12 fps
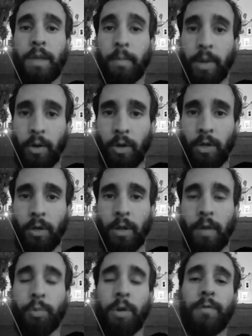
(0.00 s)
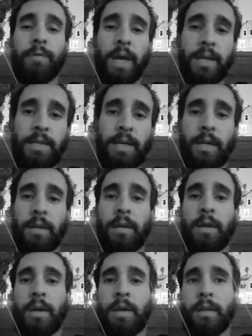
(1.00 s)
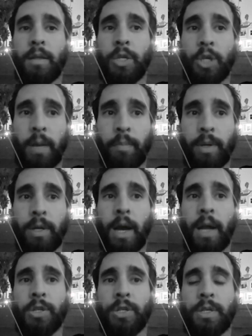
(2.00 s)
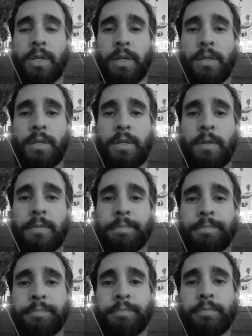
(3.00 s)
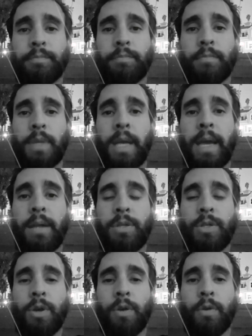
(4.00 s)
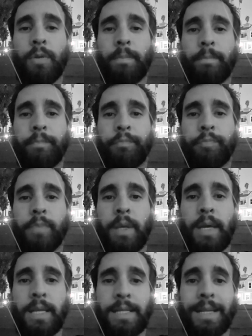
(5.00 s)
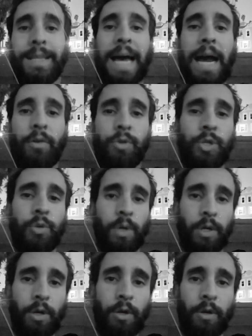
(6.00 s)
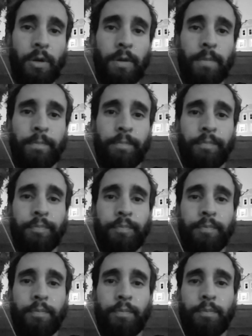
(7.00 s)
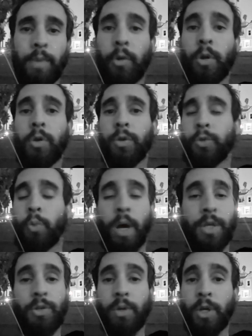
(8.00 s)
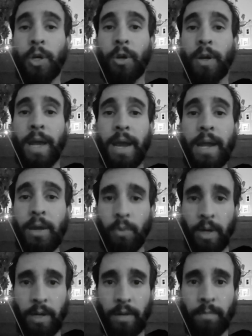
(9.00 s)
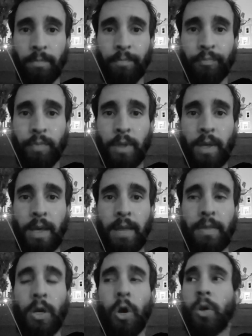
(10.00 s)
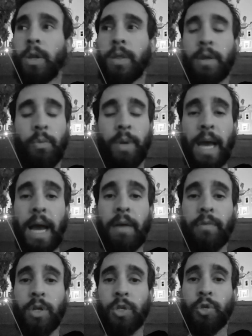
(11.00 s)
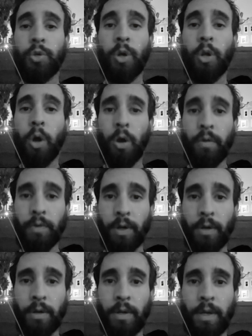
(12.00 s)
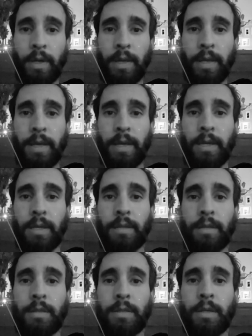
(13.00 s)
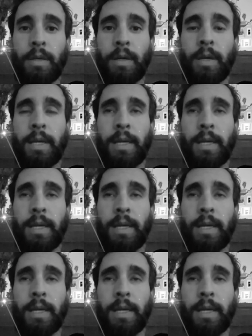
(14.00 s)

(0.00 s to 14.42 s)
the miracle, of preventing the jump in consciousness. And so it's allowed to occur. Miracles want to occur anyway. The only thing we have control over is